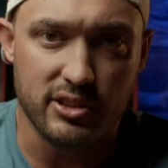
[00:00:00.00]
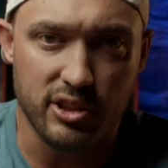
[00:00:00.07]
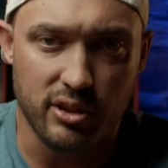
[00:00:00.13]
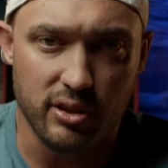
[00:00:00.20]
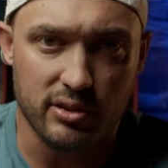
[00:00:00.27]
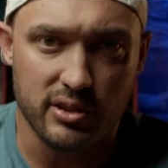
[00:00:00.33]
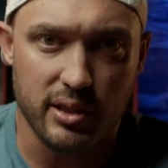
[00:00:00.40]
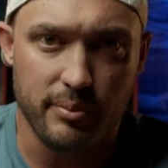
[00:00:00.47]

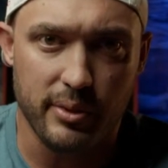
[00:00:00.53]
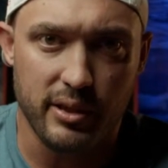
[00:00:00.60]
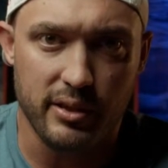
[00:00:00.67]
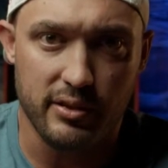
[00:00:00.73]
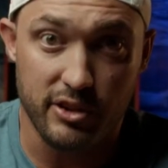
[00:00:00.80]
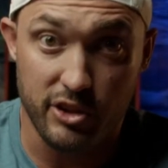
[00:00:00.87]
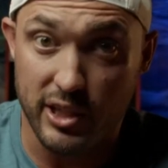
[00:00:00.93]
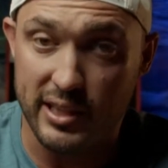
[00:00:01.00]
So it's gonna
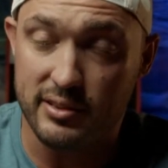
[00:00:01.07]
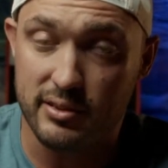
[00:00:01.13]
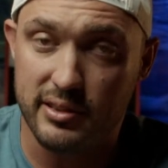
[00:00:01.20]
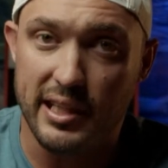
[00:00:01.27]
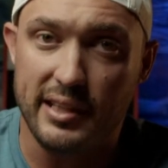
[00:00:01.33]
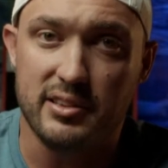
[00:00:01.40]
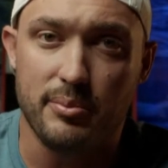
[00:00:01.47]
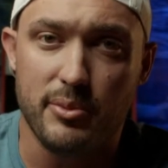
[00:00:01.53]
be, you guys
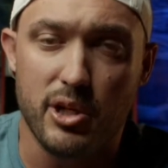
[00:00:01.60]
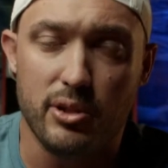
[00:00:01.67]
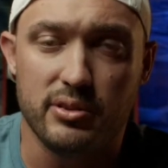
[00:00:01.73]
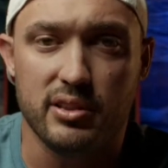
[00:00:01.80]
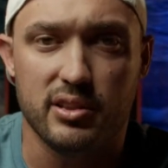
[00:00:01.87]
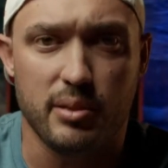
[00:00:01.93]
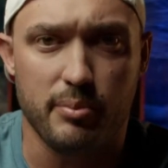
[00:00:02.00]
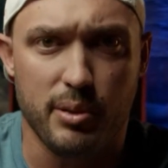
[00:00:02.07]
take some
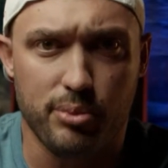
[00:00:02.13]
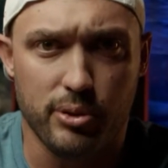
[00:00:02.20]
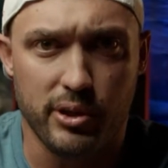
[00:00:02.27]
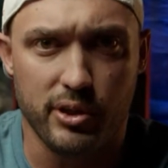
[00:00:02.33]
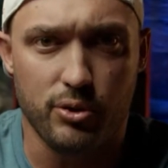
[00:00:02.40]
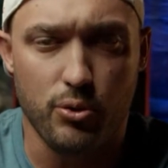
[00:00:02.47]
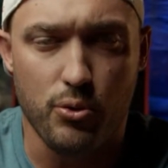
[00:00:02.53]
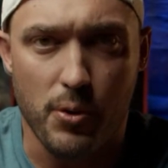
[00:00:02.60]
notes, it's gonna be
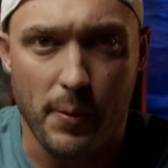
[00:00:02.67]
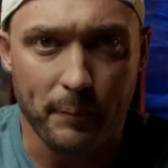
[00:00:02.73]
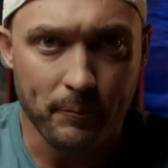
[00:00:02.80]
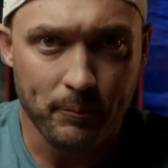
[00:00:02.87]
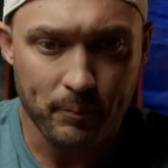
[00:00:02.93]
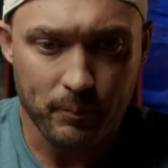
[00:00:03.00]
pretty cool.